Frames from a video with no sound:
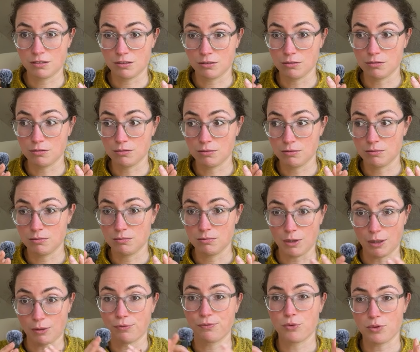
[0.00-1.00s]

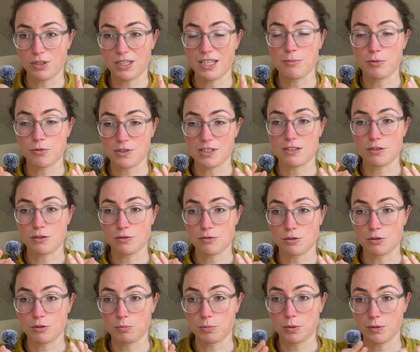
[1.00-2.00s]
four cables in
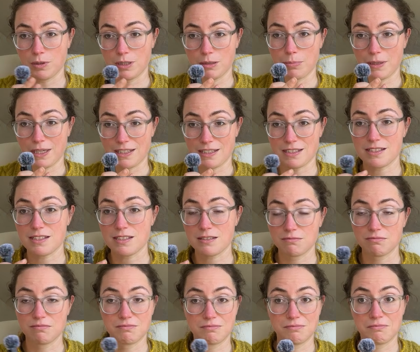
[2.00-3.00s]
total, but in pairs
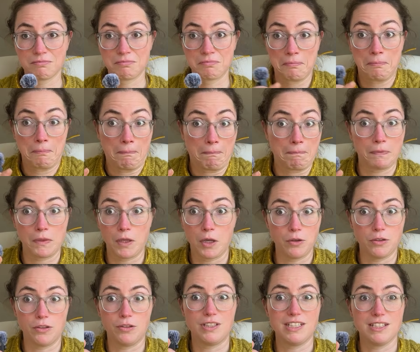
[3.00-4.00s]

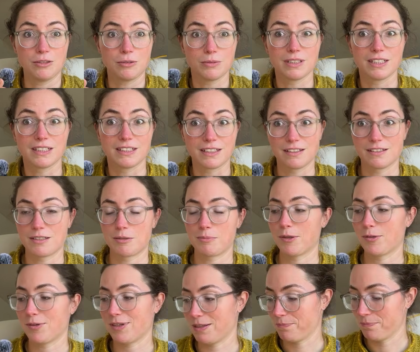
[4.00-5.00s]
on your needle, and that's
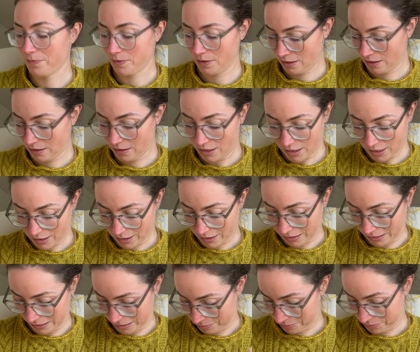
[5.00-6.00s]
about it.
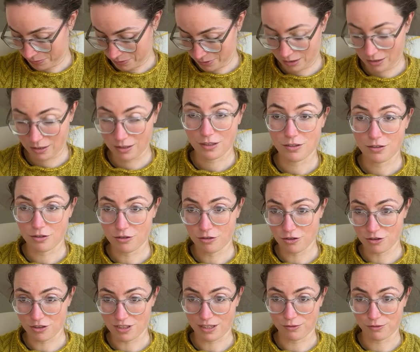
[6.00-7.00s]
Um,
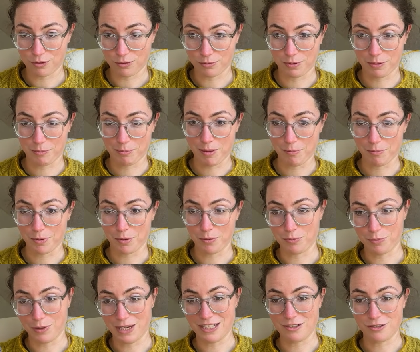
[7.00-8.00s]
you just have to remember
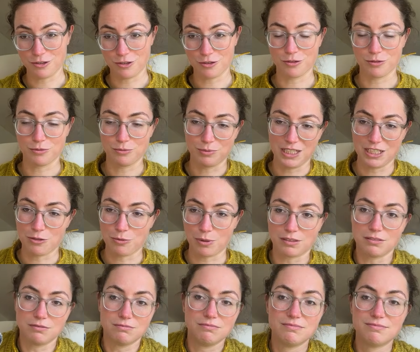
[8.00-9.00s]
when to do which
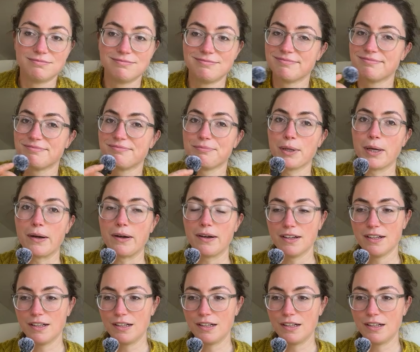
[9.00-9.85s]
one. But